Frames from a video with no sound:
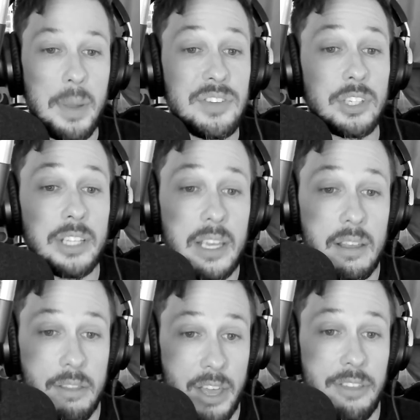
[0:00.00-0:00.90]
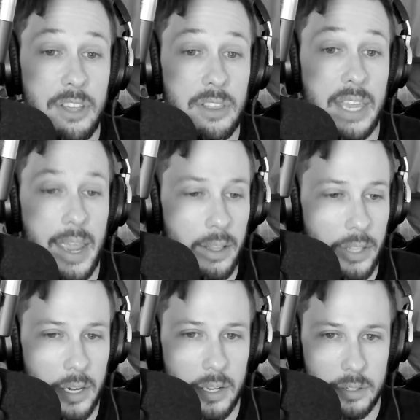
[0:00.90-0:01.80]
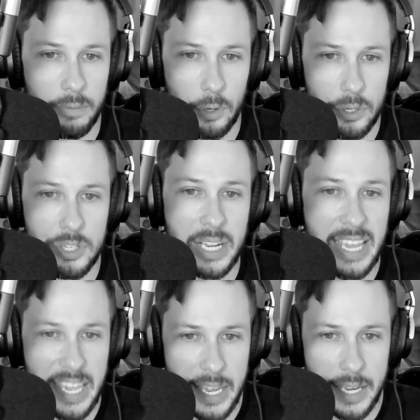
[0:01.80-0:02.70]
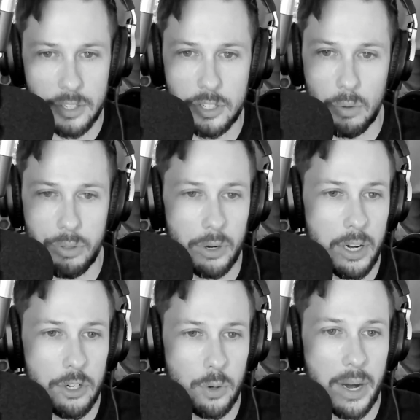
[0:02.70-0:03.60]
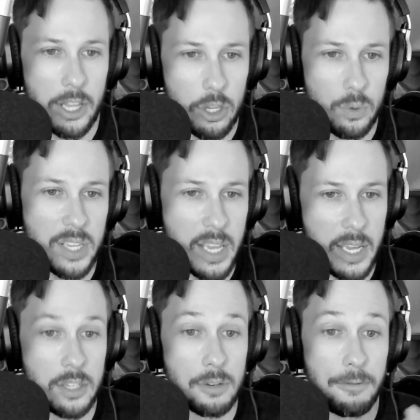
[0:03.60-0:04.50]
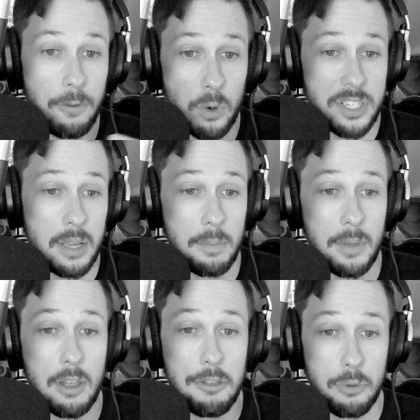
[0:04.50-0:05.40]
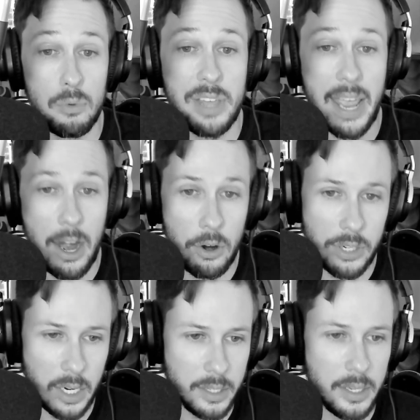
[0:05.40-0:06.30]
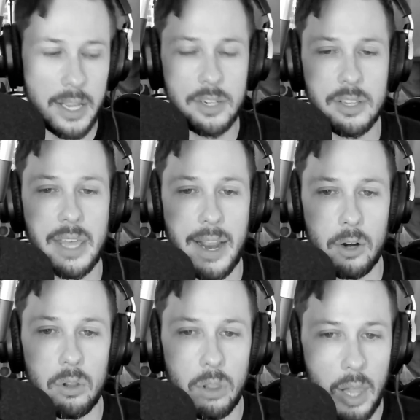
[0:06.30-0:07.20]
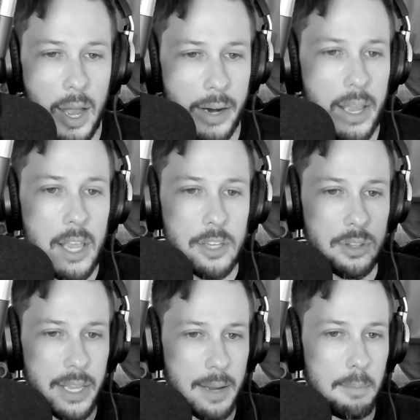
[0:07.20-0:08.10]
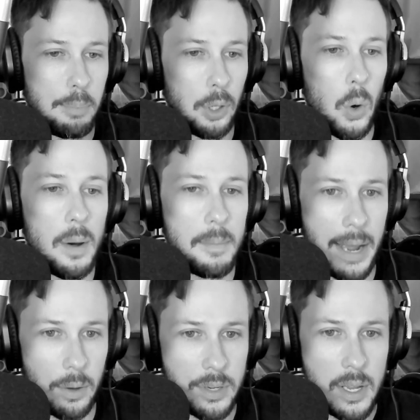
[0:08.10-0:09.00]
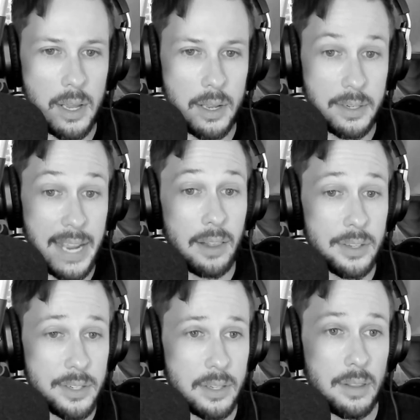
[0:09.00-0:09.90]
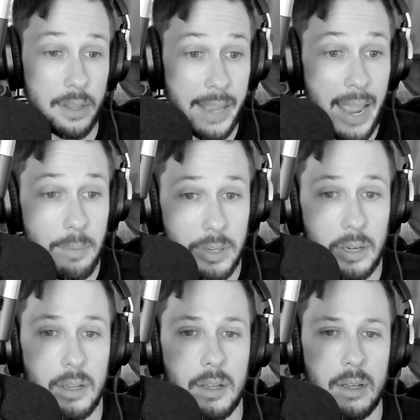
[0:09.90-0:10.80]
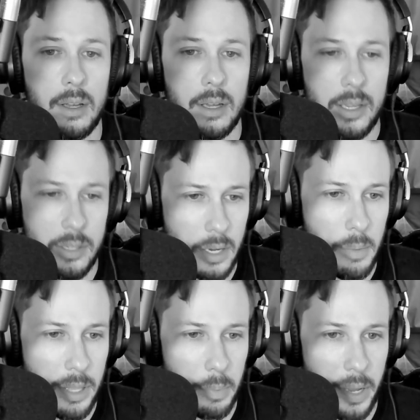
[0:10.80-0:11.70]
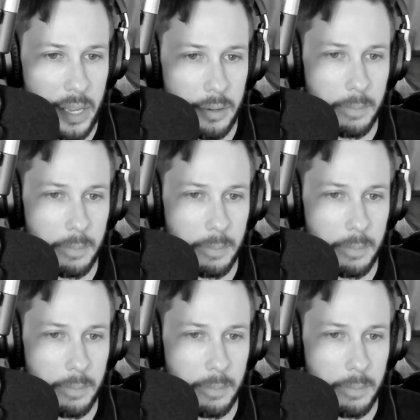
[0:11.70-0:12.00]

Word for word: Basically, they think the alien is averse to heat, so they're going to try to use heat to force him through the air ducts and into the airlock so they can blow him out. And Dallas, the captain, He's going to be the bait.